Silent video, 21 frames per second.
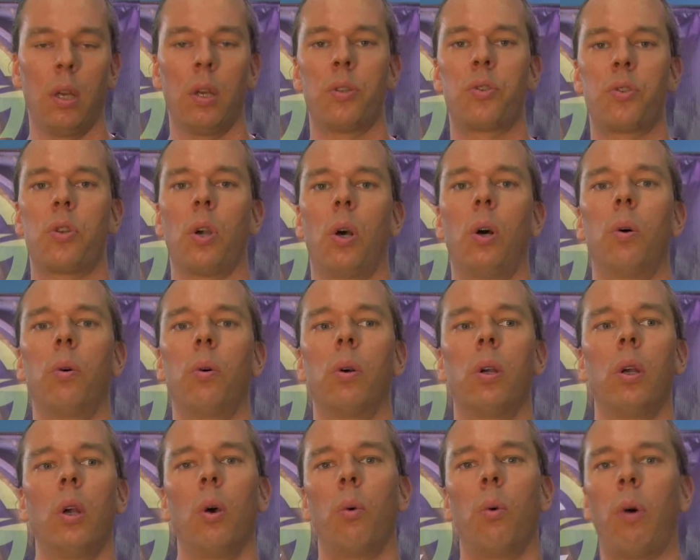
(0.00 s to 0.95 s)
So
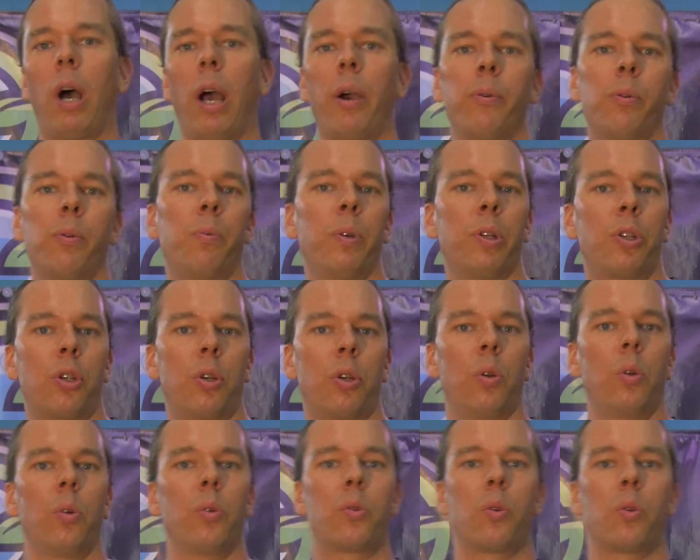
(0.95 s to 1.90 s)
why would we
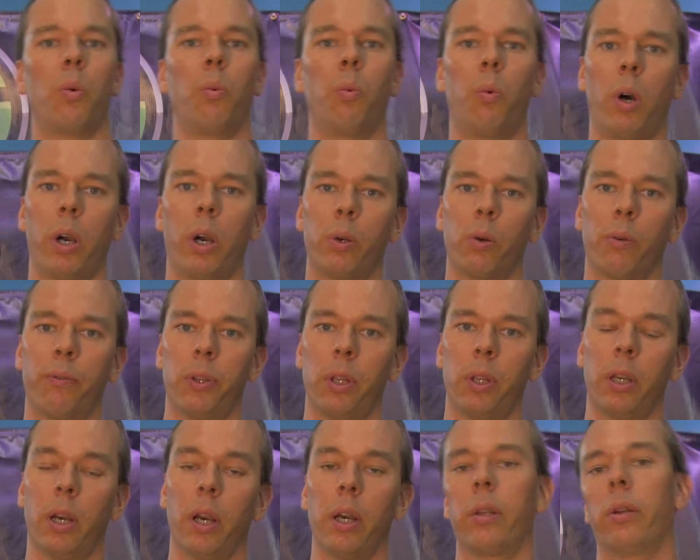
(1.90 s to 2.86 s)
choose one over
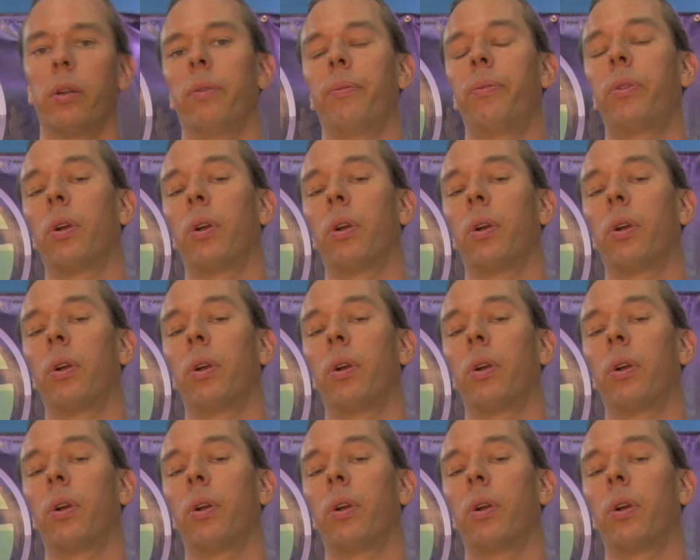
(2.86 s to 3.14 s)
the other?